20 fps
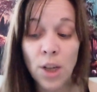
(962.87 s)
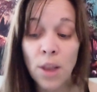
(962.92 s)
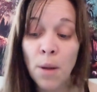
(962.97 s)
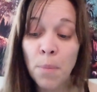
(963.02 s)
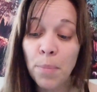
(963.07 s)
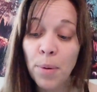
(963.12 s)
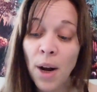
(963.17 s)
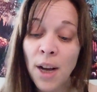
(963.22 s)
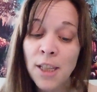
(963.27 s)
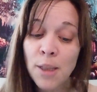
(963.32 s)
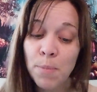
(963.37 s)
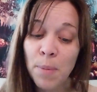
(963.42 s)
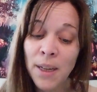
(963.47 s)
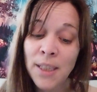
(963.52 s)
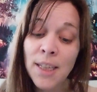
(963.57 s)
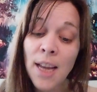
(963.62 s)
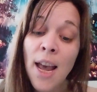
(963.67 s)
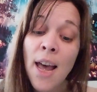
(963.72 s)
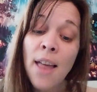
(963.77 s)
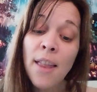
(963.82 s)
on the
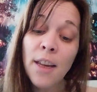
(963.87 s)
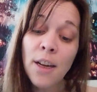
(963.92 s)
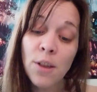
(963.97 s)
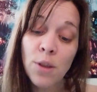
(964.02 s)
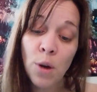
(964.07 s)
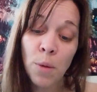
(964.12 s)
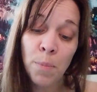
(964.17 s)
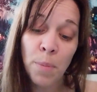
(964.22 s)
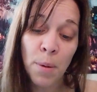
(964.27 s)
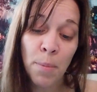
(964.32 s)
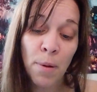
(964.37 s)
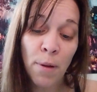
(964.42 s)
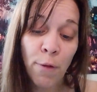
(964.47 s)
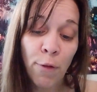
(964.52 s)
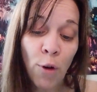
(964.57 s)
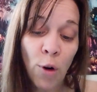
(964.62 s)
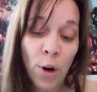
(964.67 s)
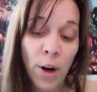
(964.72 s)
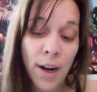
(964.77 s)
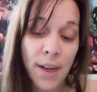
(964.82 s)
prospect that is open
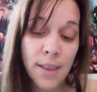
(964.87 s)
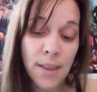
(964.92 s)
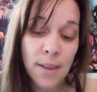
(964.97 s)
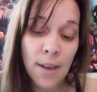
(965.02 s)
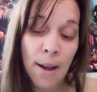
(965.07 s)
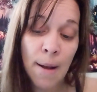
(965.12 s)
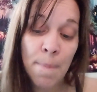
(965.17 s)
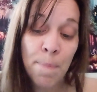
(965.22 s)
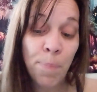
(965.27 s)
before us,